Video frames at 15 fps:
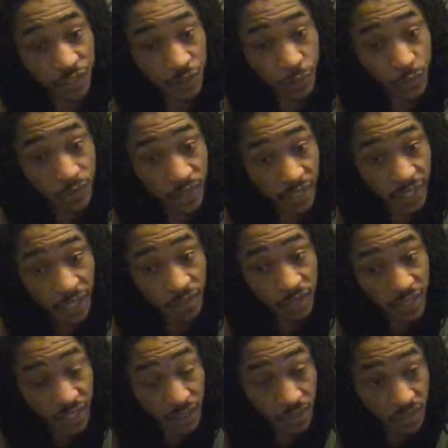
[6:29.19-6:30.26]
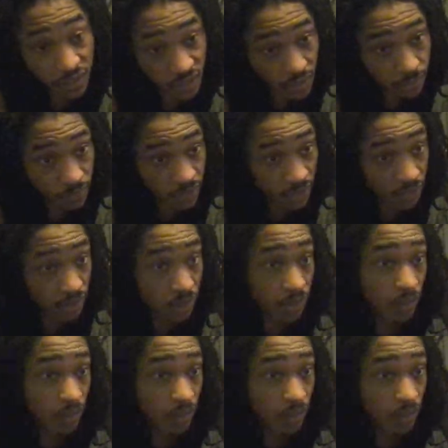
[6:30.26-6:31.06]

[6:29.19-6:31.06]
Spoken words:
tuned down in this update.